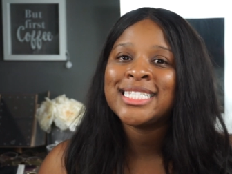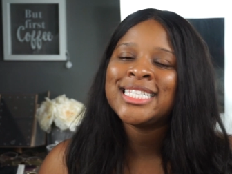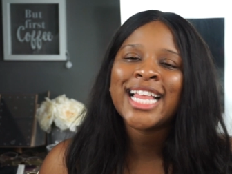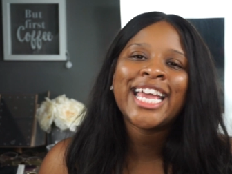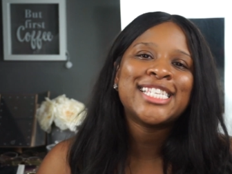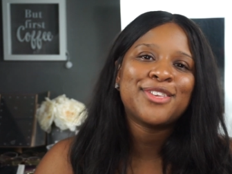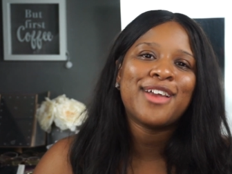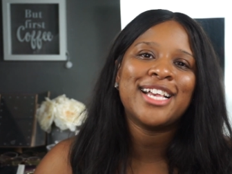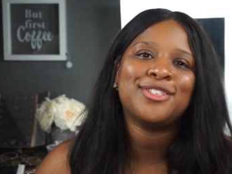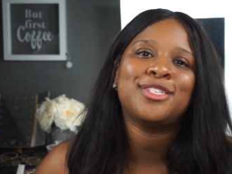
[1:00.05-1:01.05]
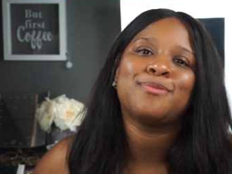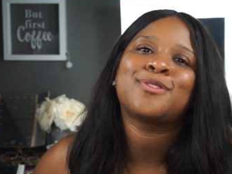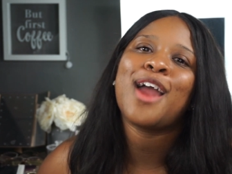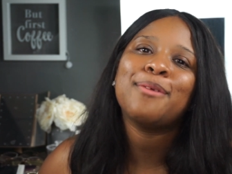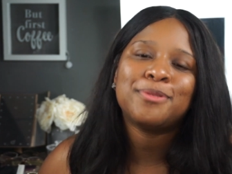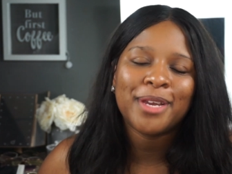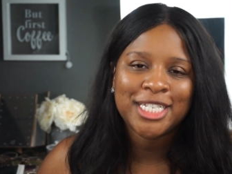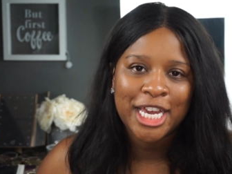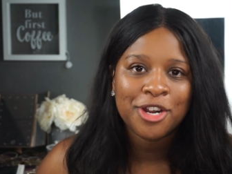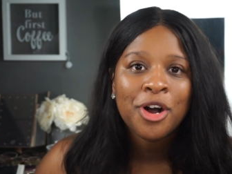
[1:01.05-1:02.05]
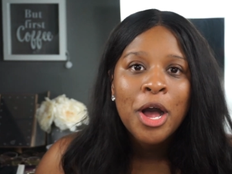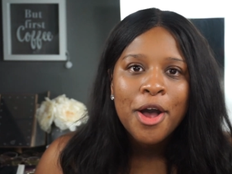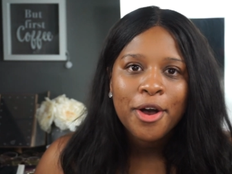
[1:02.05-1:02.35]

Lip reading: click it so you guys are subscribed to my channel.